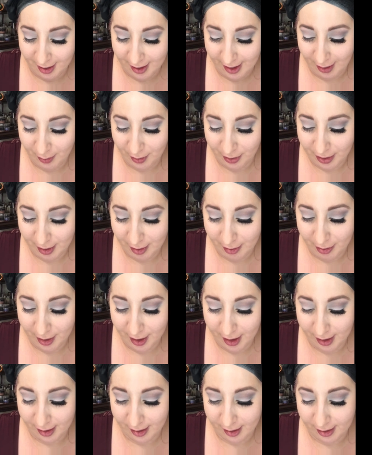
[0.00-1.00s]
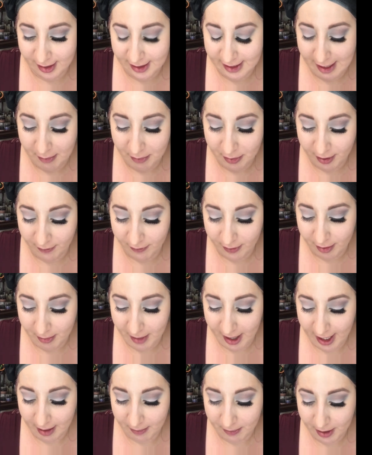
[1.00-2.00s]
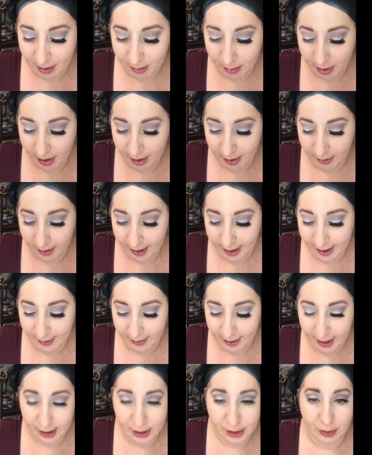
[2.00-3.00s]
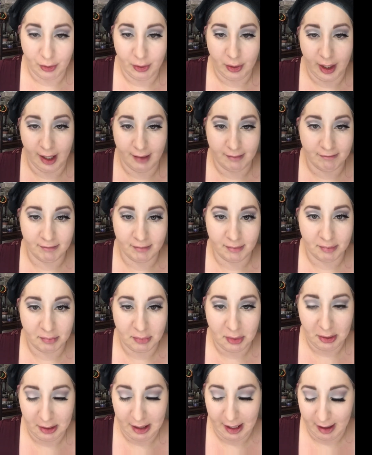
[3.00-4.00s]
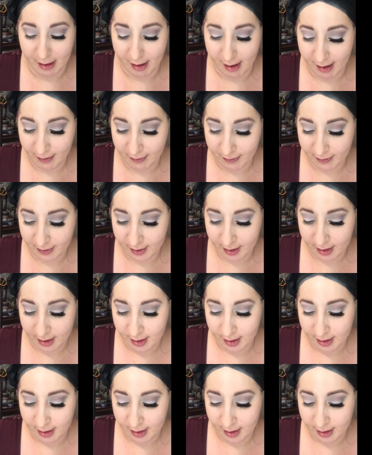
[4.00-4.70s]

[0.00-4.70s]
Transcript: like with the depth of the makeup that I'm wearing right now, I could totally pull that off.